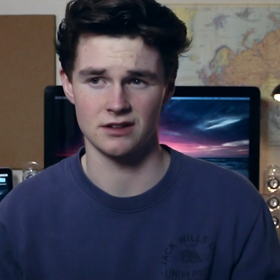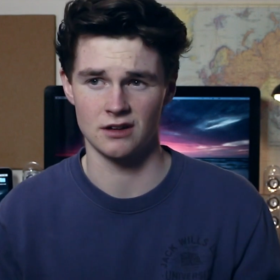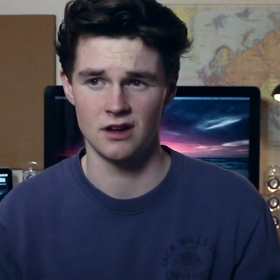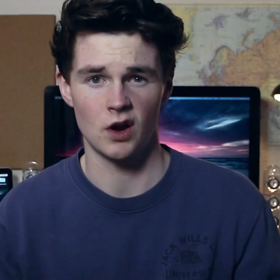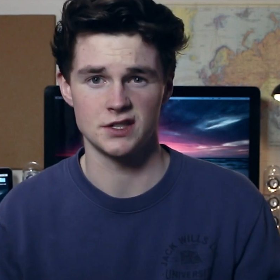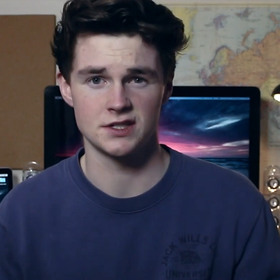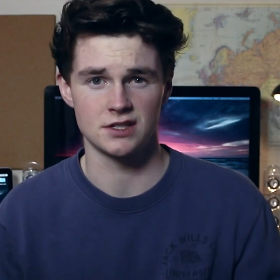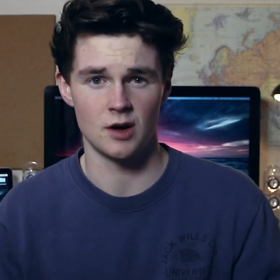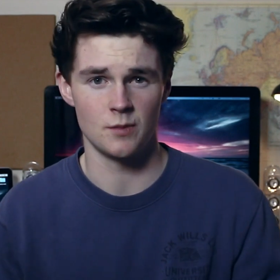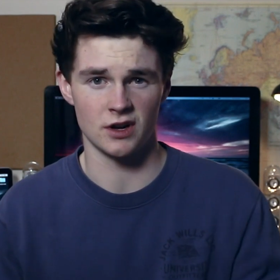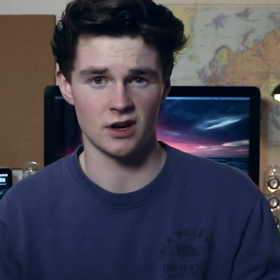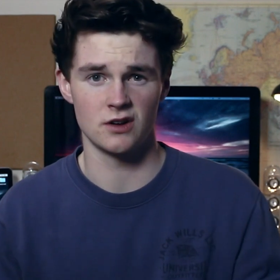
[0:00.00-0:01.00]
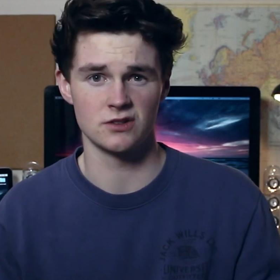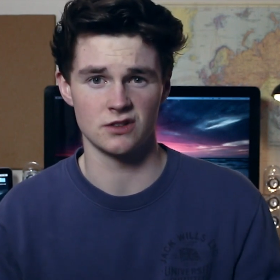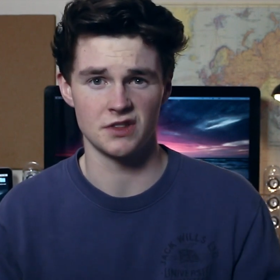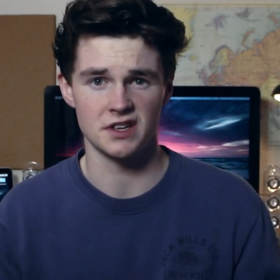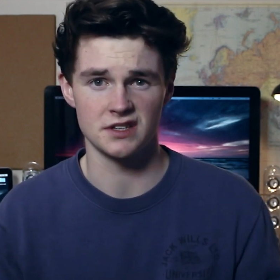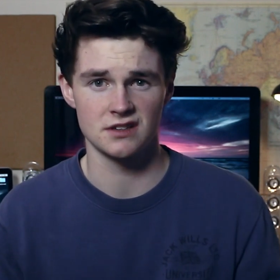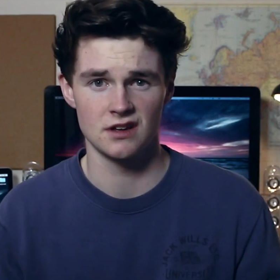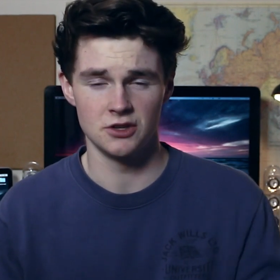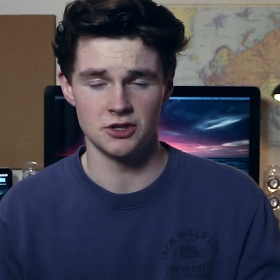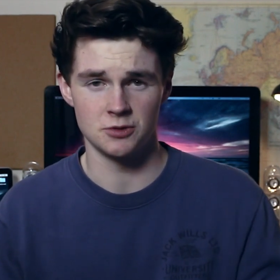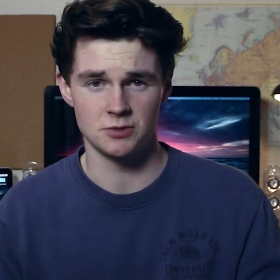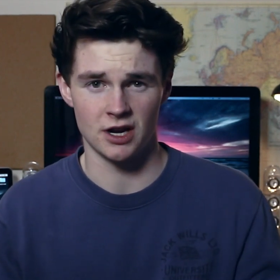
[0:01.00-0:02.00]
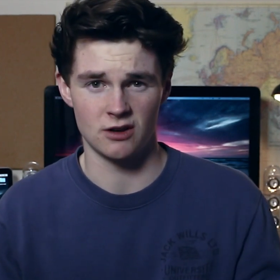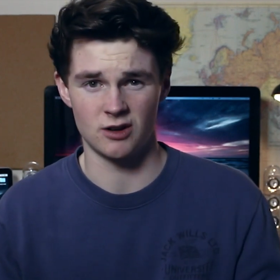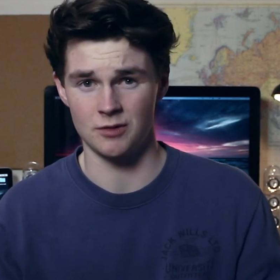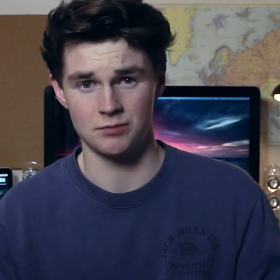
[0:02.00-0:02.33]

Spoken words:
is a college assignment goes on this YouTube channel.